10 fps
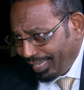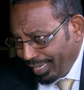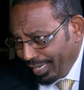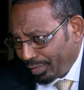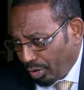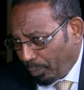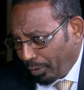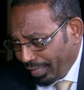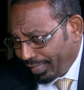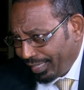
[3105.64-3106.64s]
his
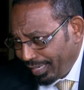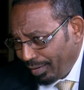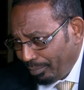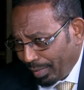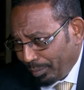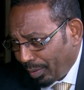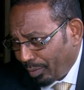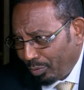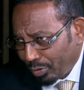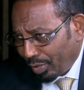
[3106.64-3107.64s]
opponent, might be the one
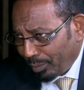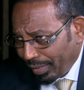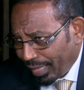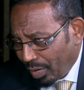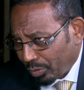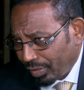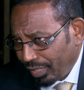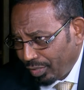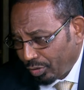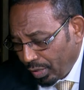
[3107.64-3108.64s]
who is going to be in the house.
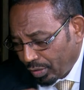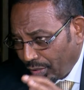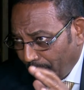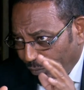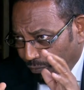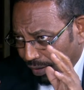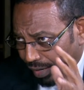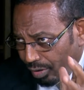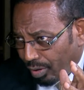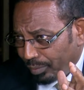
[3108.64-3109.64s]
So he's going to be
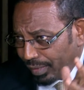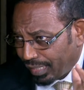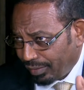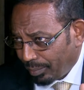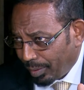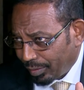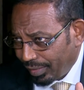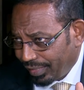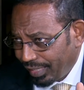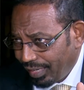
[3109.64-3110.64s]
very objective about
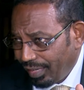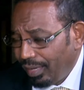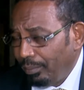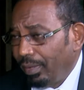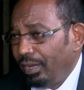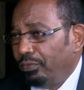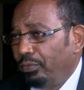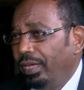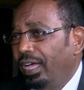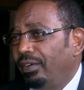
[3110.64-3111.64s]
it. But if
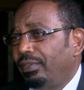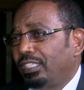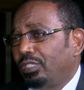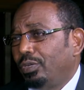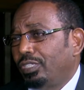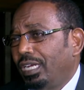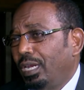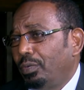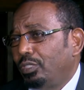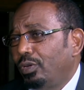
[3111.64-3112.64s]
we have a situation in
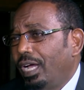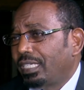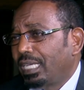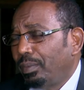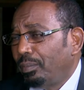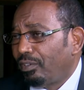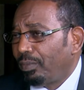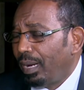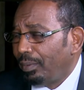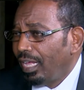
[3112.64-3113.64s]
which you ask a member of
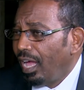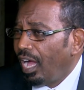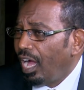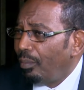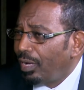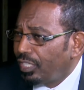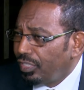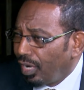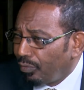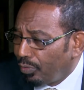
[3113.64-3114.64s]
parliament, how much is
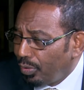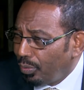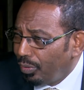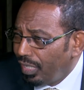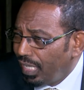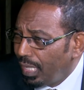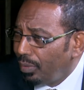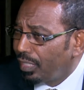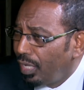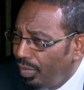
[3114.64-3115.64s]
enough for you? He will
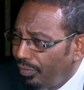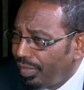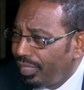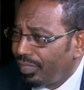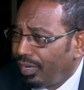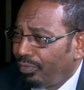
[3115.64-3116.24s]
tell you everything is enough.